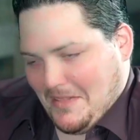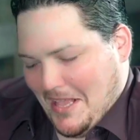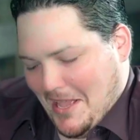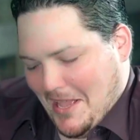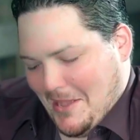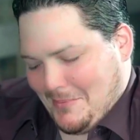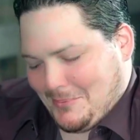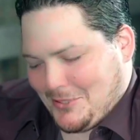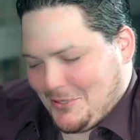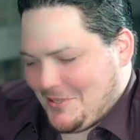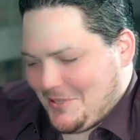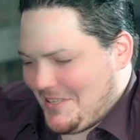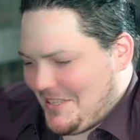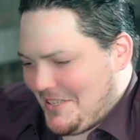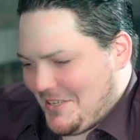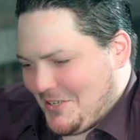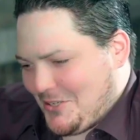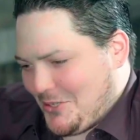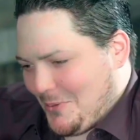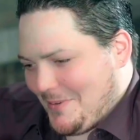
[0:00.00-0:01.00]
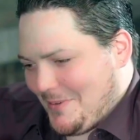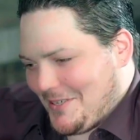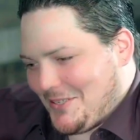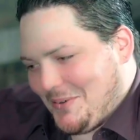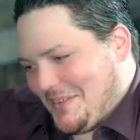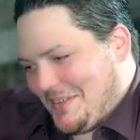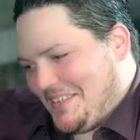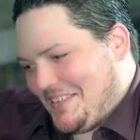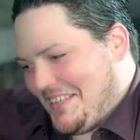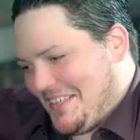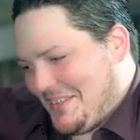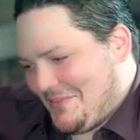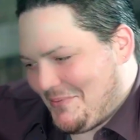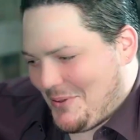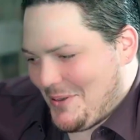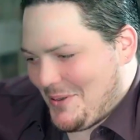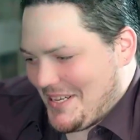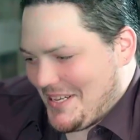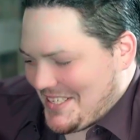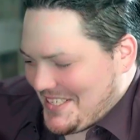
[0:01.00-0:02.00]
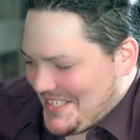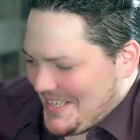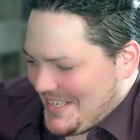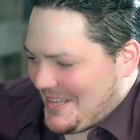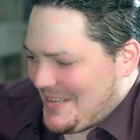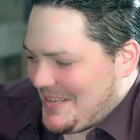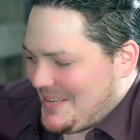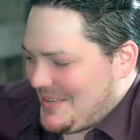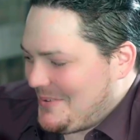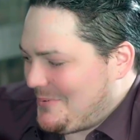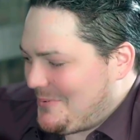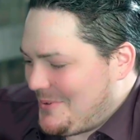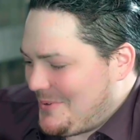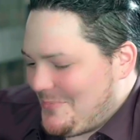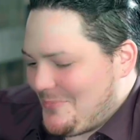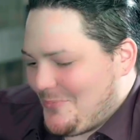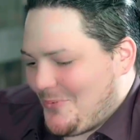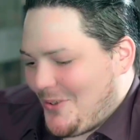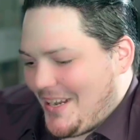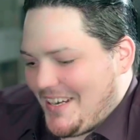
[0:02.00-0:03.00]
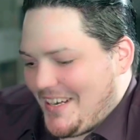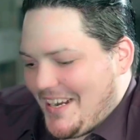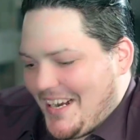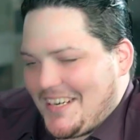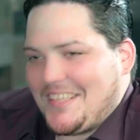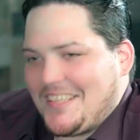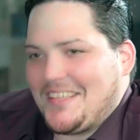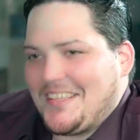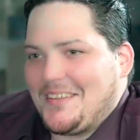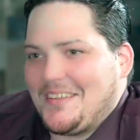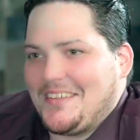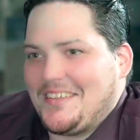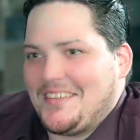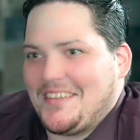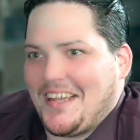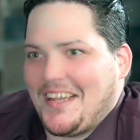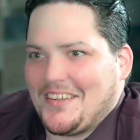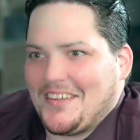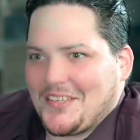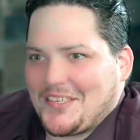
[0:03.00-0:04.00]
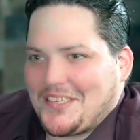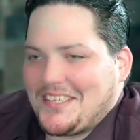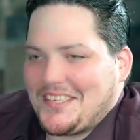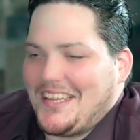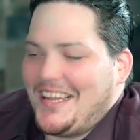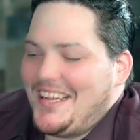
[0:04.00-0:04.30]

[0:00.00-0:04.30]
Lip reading: Absolutely. They're so much fun. Of course. I wouldn't want anything else.